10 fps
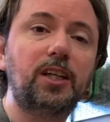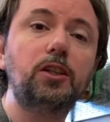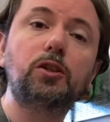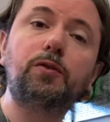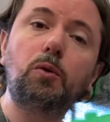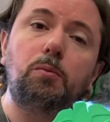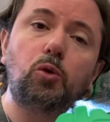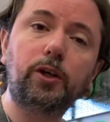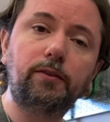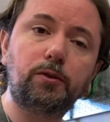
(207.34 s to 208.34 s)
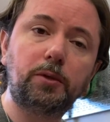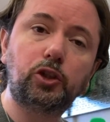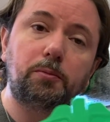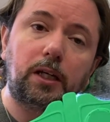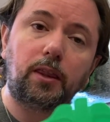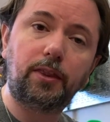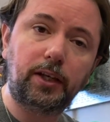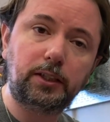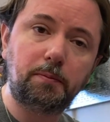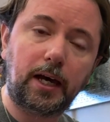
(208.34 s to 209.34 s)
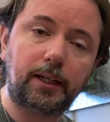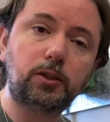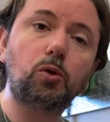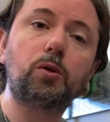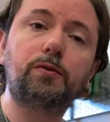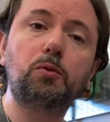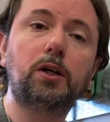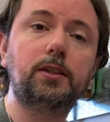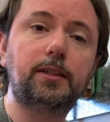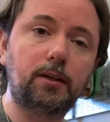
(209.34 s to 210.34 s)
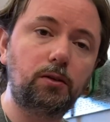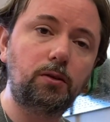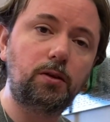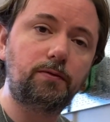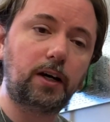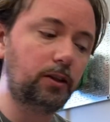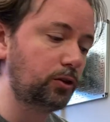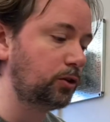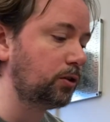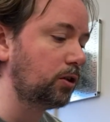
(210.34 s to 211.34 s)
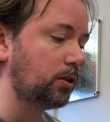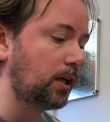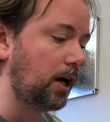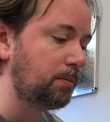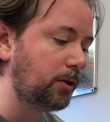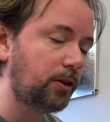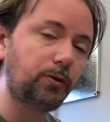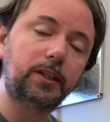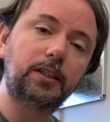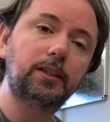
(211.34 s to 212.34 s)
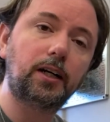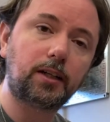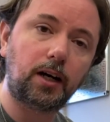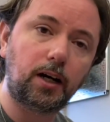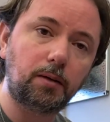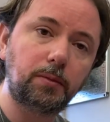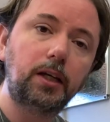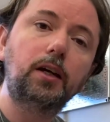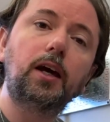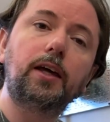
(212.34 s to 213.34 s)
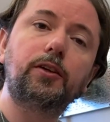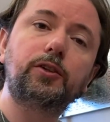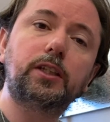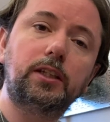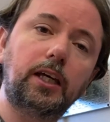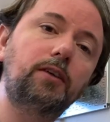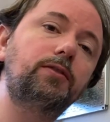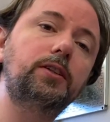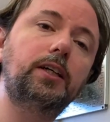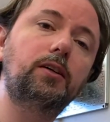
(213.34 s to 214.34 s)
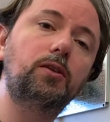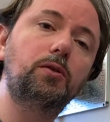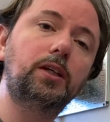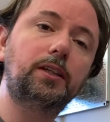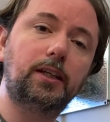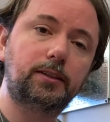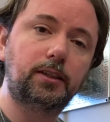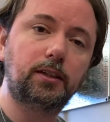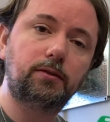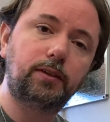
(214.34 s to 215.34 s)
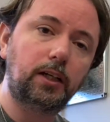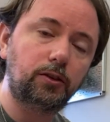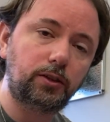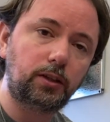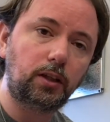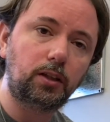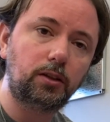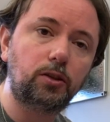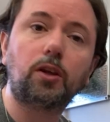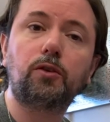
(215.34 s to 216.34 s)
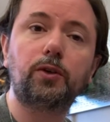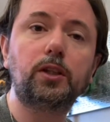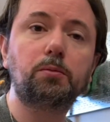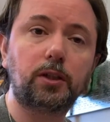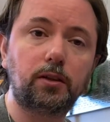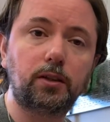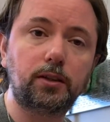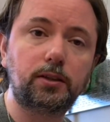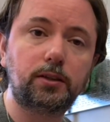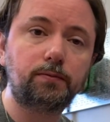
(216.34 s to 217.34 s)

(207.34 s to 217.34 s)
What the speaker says: So if you want more information about this mask, or if you want to download the files, you can go to copper3d.com, and there's a link for downloading the STL files needed to 3D print this.